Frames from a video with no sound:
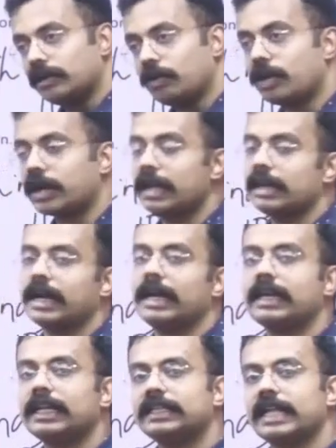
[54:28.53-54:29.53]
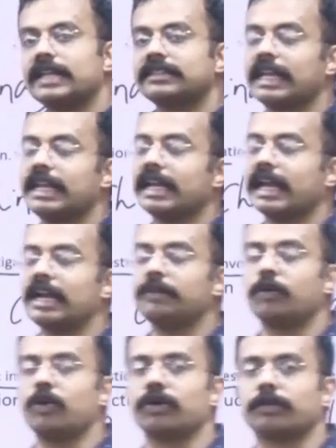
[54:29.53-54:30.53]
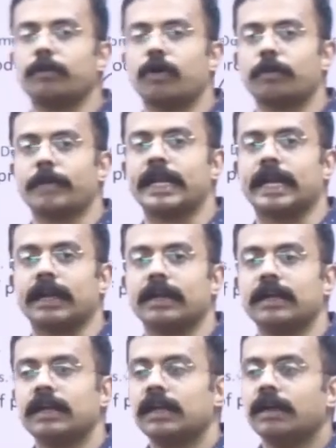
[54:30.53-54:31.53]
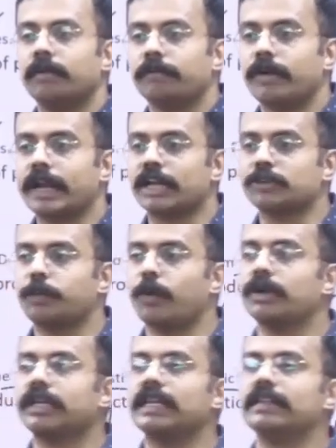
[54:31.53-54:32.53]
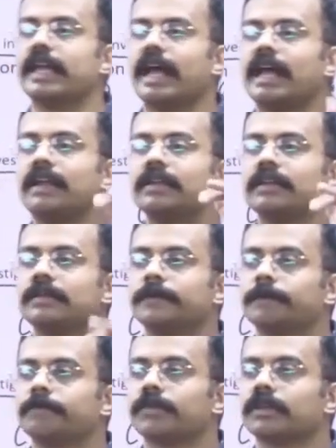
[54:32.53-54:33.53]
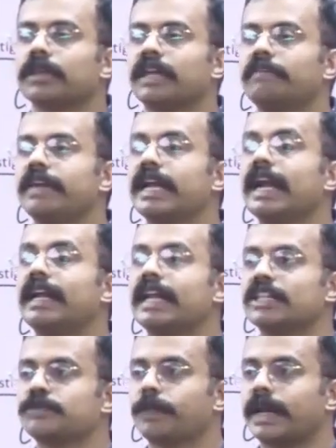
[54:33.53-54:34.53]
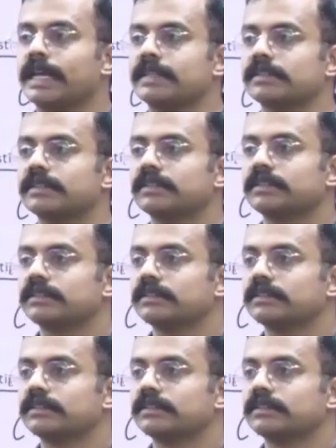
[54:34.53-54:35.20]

Local country, they are selling at more money. For exporting, they are giving it less price.